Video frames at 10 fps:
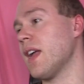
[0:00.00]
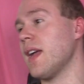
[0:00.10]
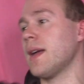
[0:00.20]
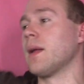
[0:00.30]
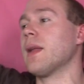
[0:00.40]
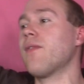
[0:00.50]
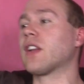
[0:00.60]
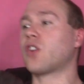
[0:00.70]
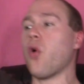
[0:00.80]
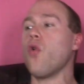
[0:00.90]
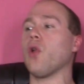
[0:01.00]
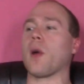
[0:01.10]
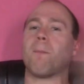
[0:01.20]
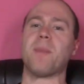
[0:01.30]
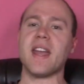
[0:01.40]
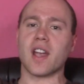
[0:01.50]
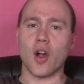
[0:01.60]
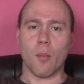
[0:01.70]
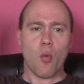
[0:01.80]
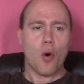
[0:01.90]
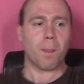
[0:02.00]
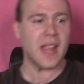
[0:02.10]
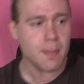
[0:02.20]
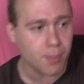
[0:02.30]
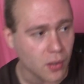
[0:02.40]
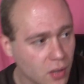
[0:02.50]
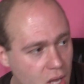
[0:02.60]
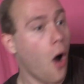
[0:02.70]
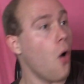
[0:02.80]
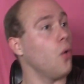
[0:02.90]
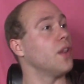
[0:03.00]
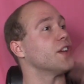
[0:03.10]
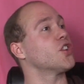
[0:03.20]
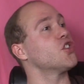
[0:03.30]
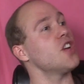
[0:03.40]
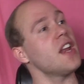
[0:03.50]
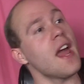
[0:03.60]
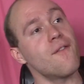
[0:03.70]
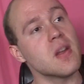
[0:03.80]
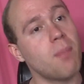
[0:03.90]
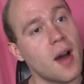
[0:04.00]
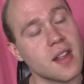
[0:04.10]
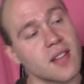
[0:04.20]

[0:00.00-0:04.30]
in. Even cooler, bigger, more people. Holy shit, everybody's